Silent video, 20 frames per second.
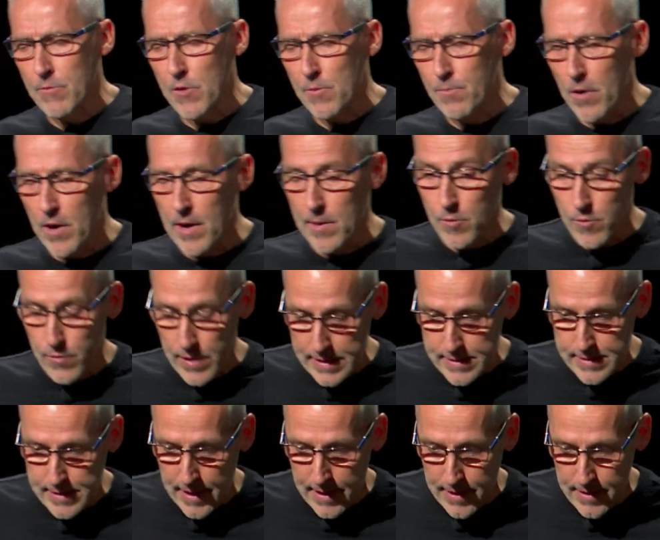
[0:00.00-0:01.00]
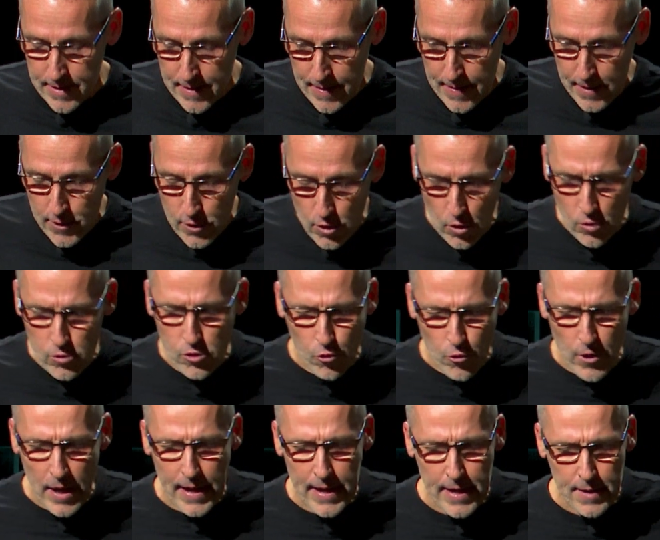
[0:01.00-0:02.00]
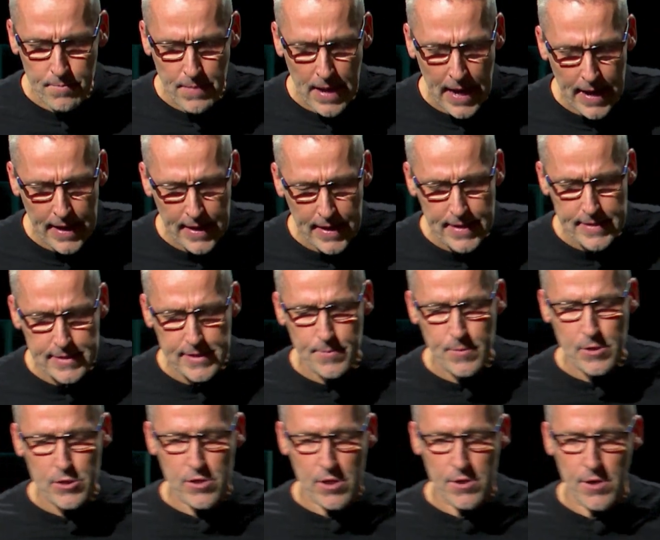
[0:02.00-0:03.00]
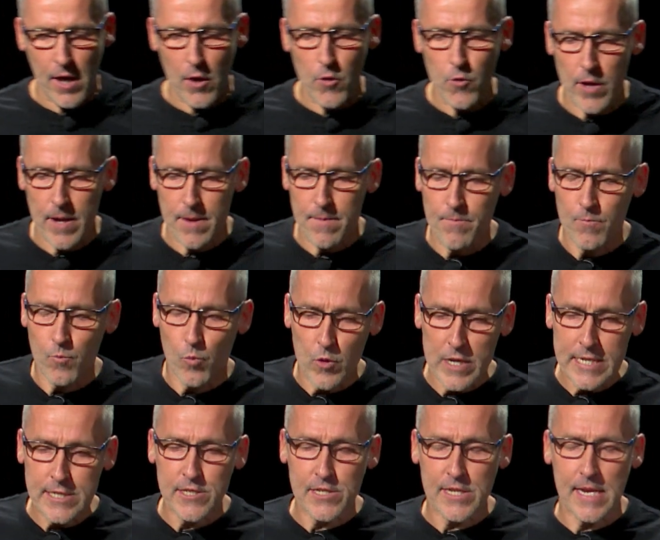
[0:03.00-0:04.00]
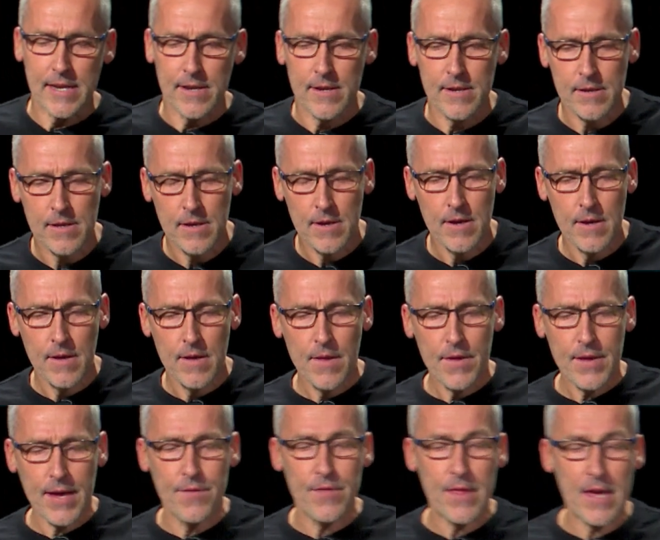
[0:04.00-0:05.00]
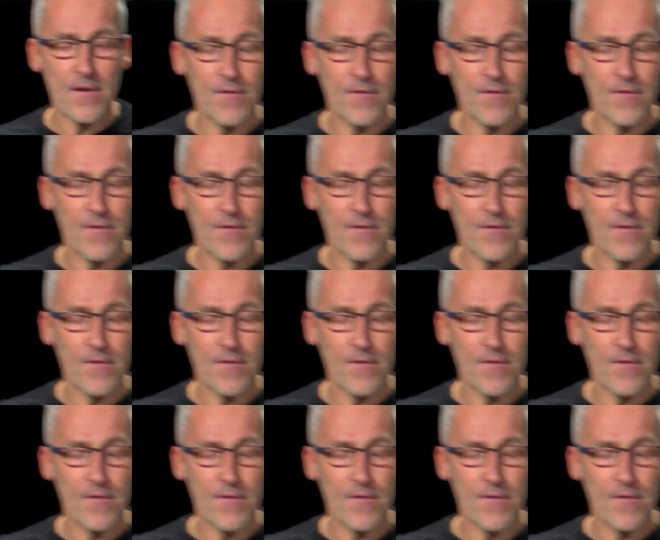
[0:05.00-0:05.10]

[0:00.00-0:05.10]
up the Bible, they say, God created man in his image to know him. We sinned, and